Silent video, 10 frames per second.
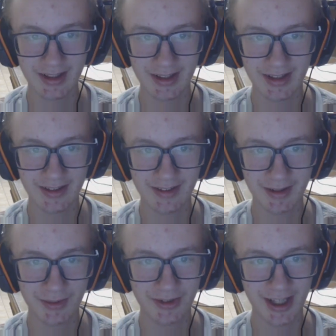And then
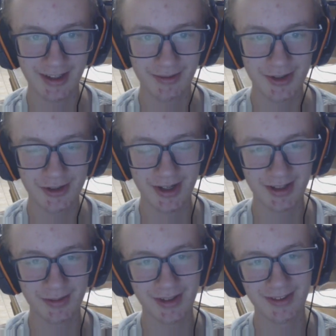Dempsey asks, would you
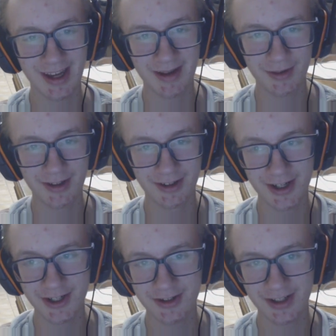rather play tablet or
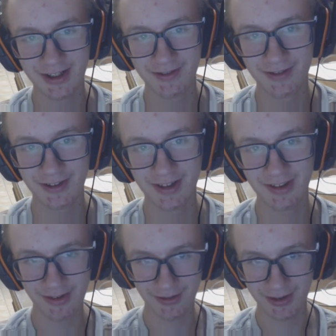touchscreen for the
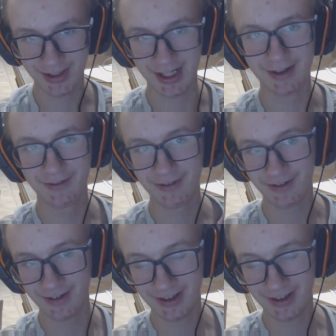rest of your life?